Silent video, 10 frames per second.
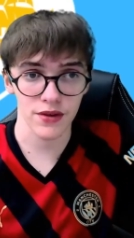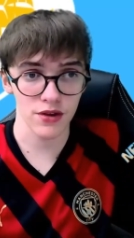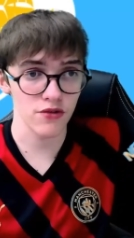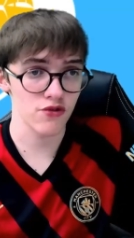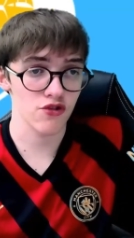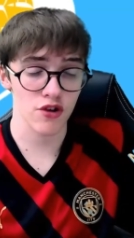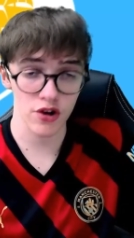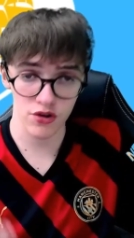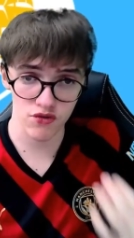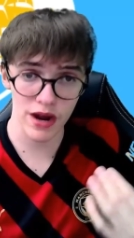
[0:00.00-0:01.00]
you're just
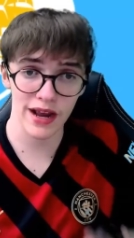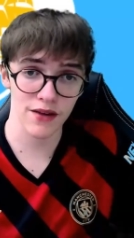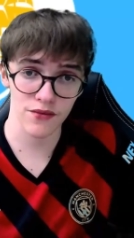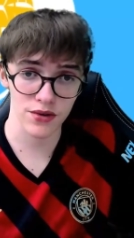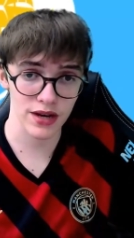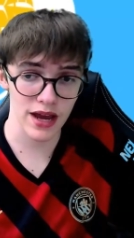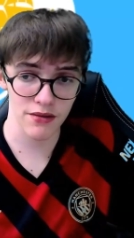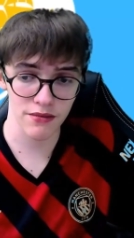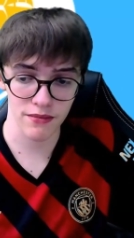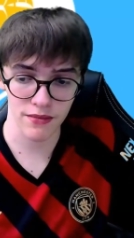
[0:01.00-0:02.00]
going to drag everyone
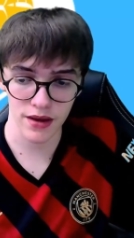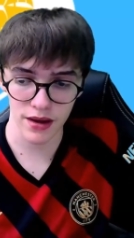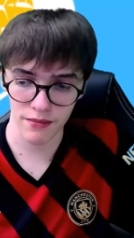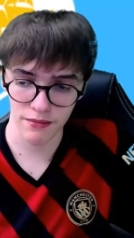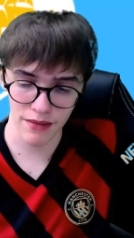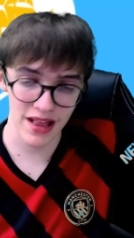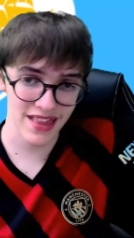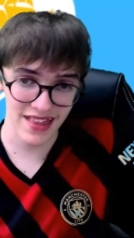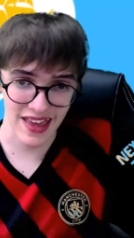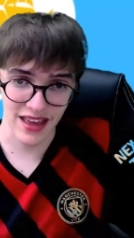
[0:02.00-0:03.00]
down um,
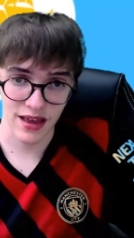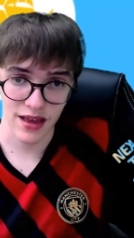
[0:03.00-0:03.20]
mentally.